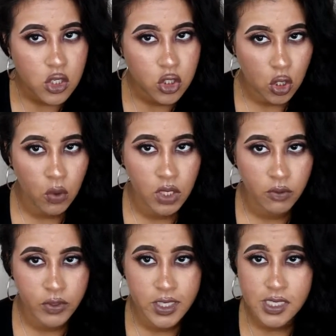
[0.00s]
So in
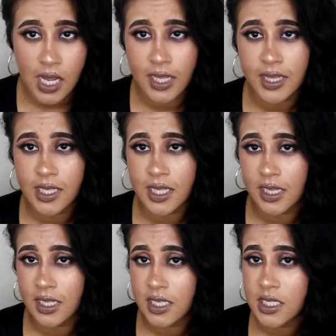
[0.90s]
love with this. I think
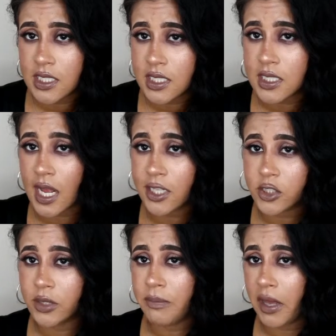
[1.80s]
that this is
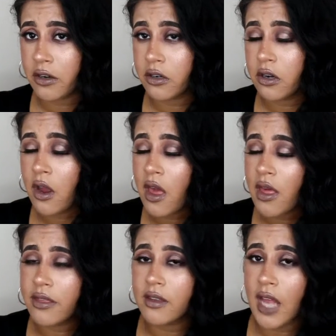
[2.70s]
actually better
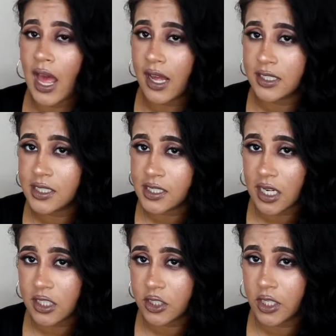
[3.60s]
than
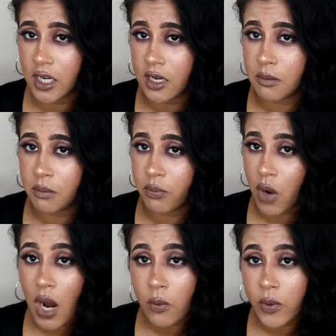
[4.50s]
Anastasia
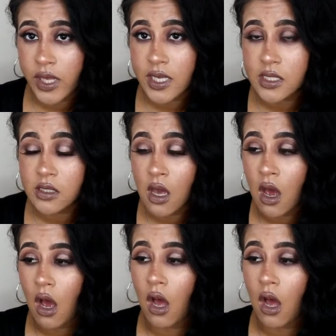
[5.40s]
Brow Wiz,